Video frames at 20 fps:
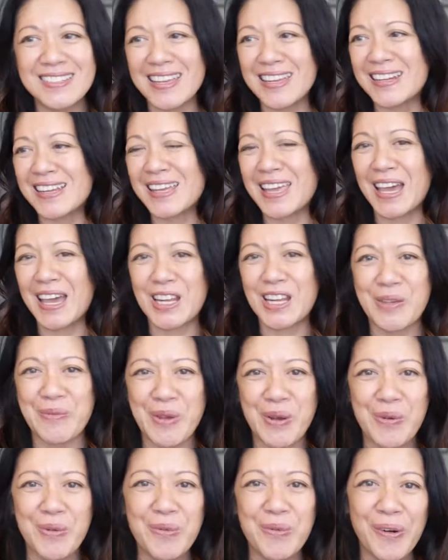and
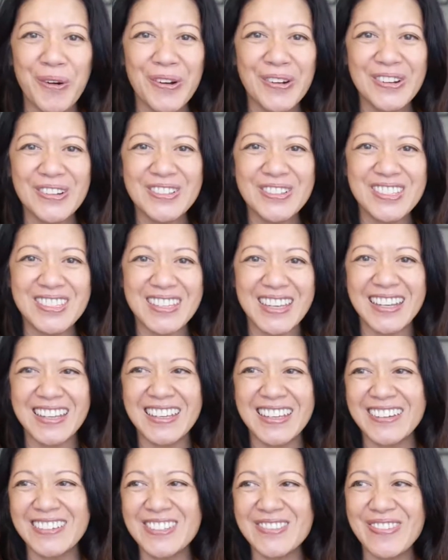Academy Awards. And
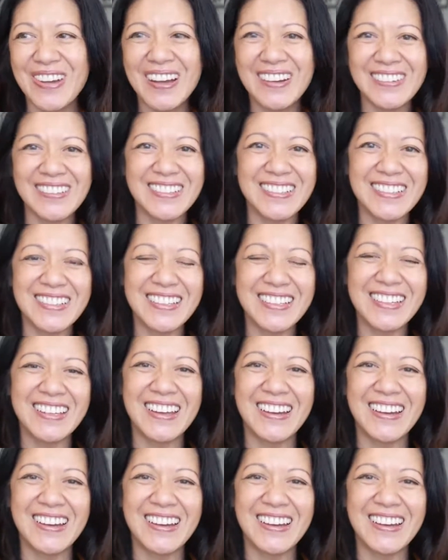he goes, well, you